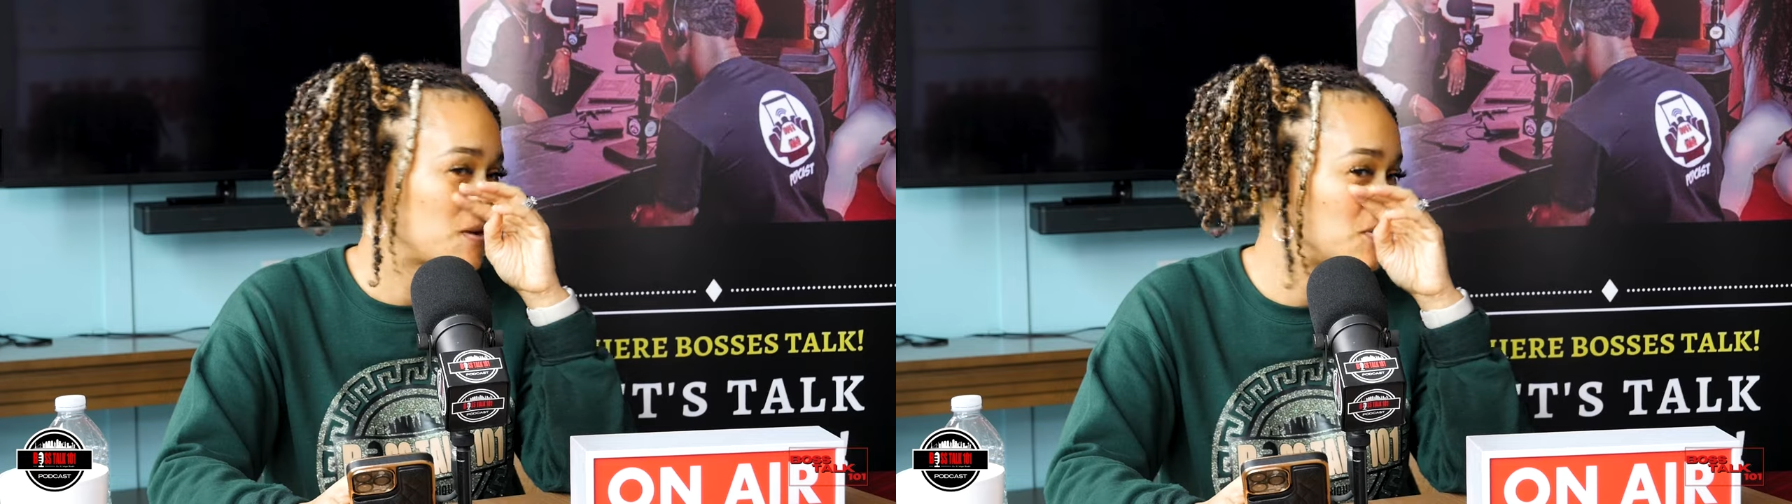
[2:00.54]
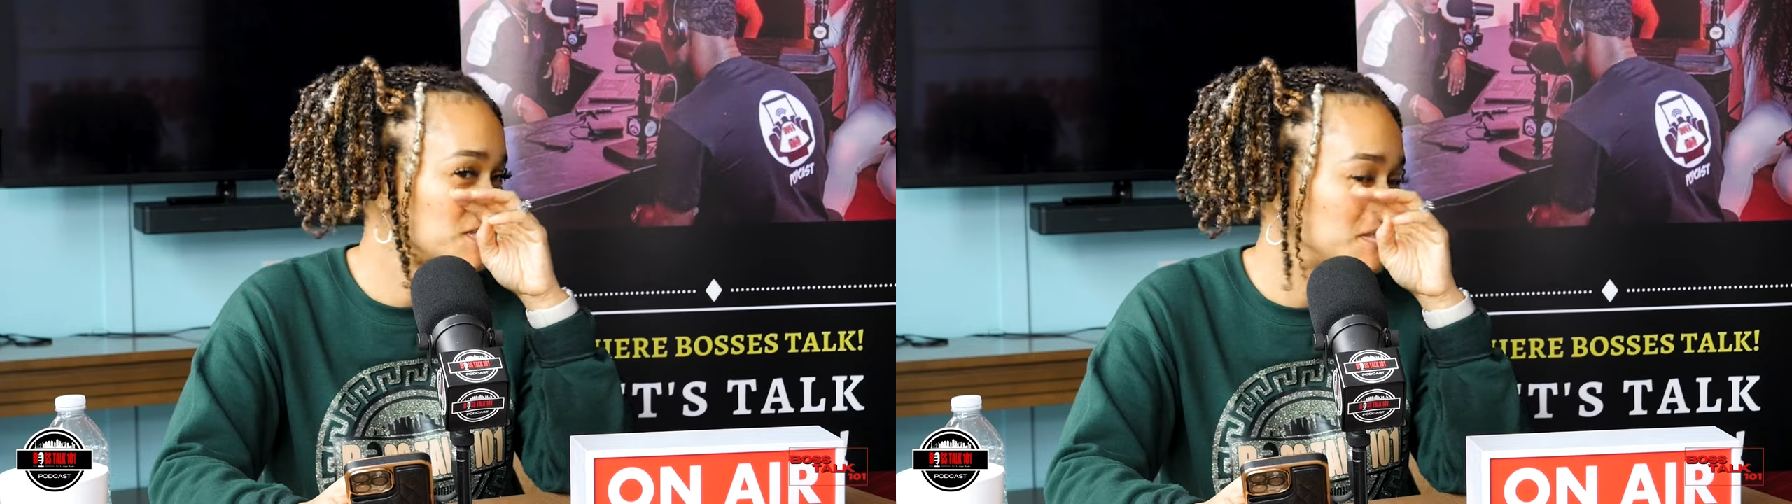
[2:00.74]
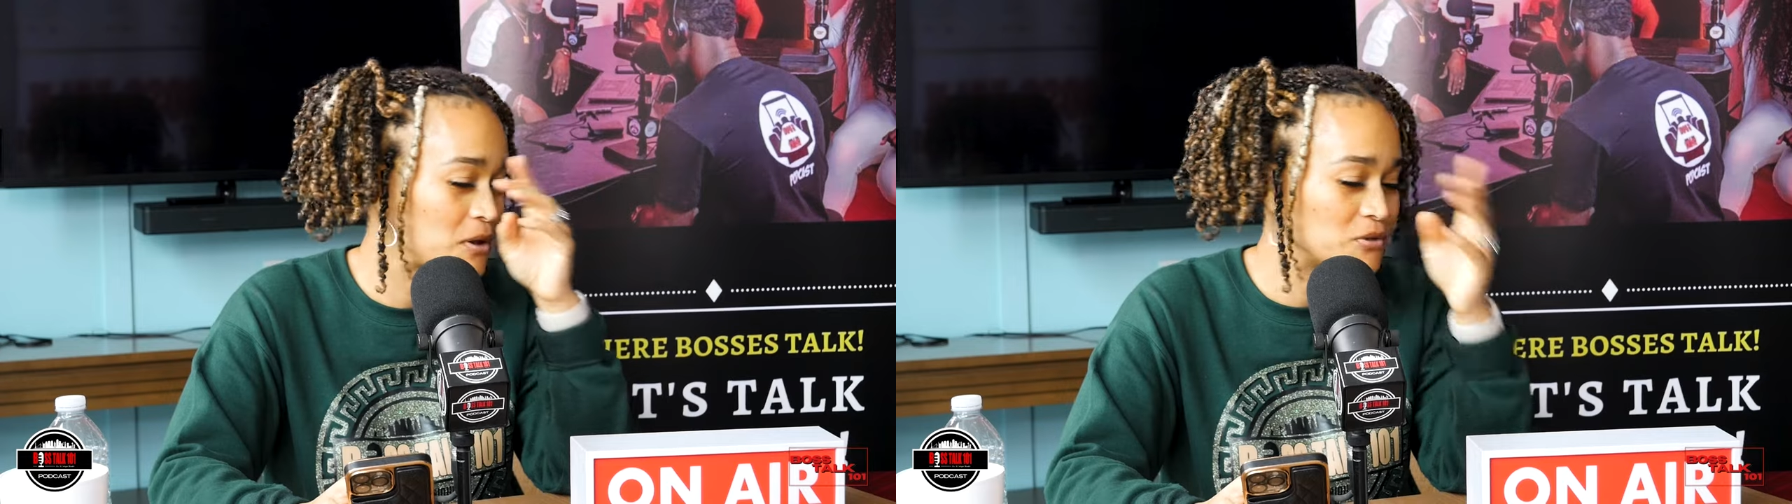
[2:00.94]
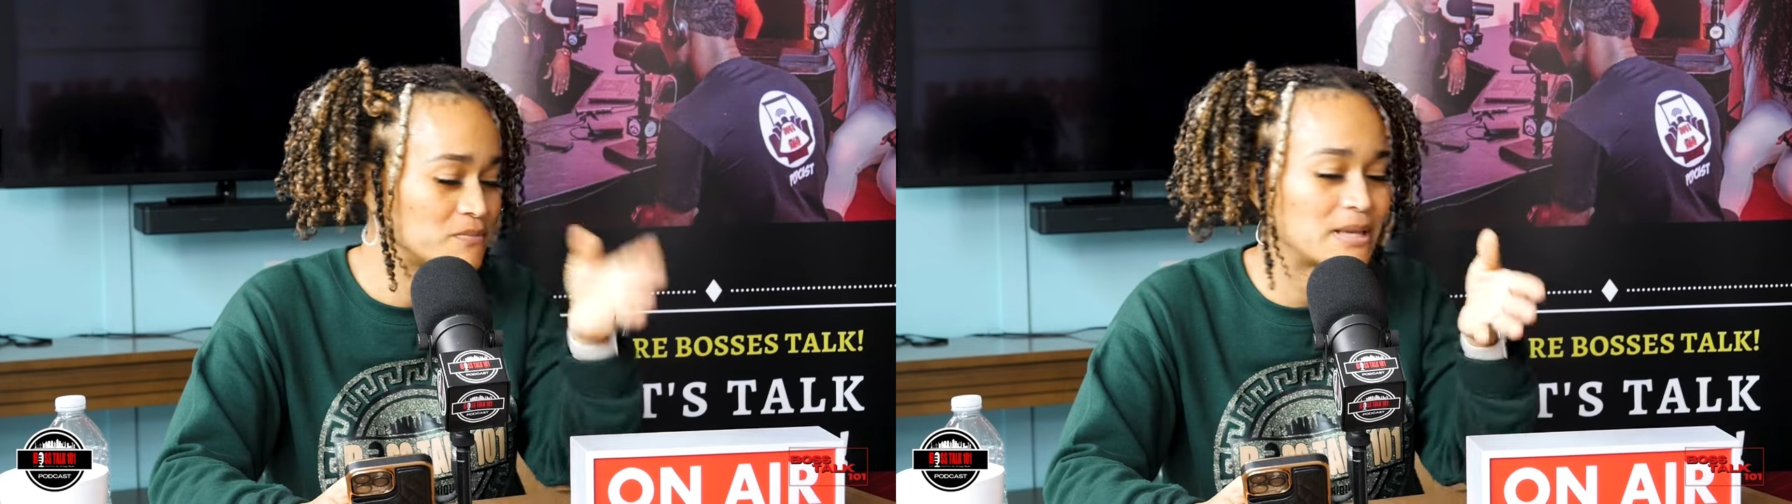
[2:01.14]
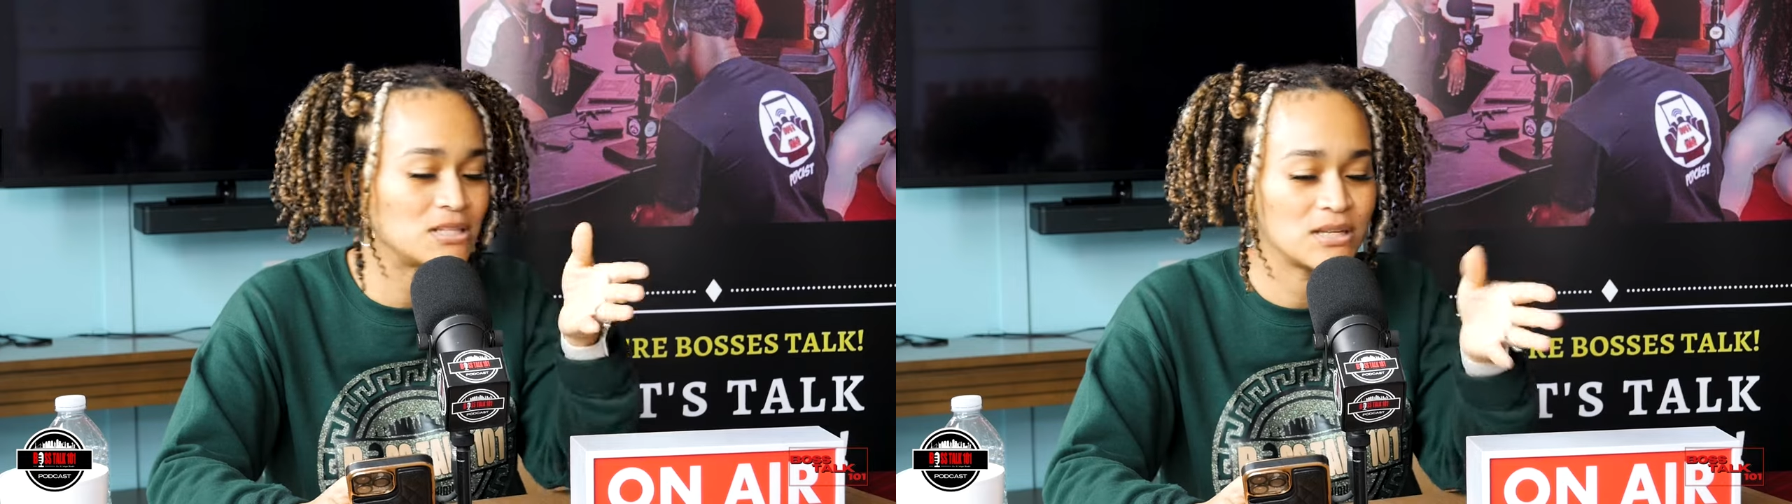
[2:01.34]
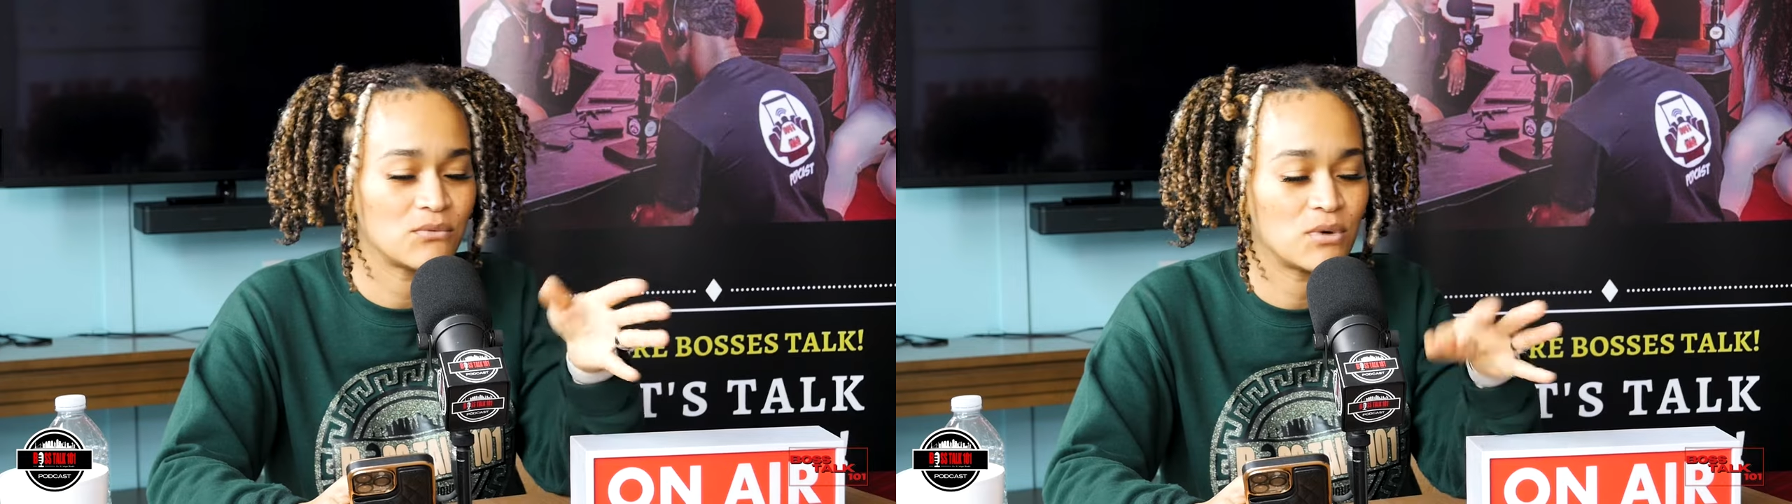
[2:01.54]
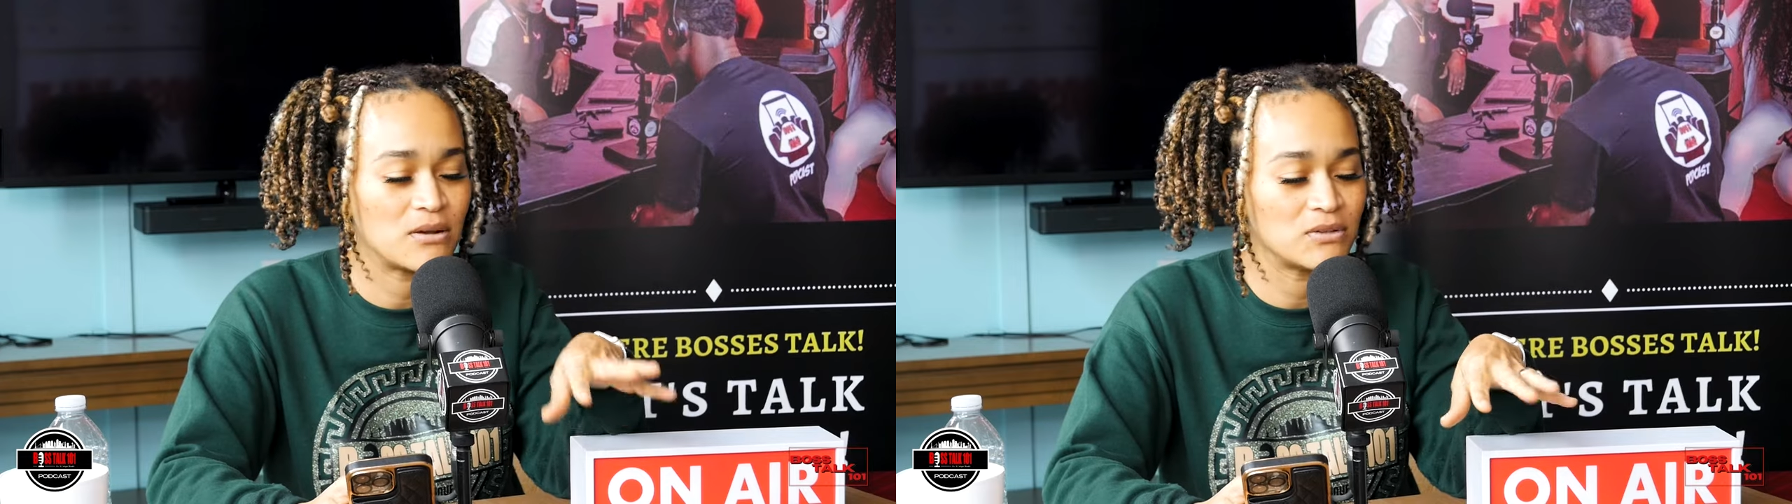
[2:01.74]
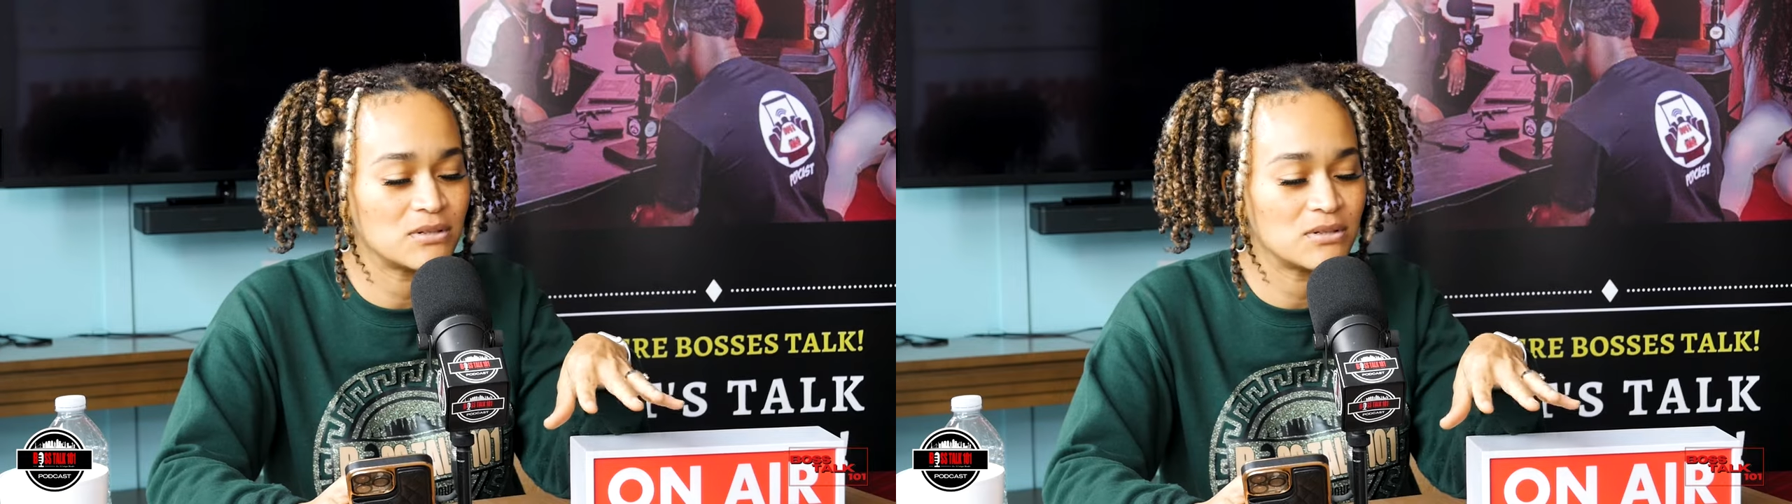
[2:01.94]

so I was, I was mentioning what I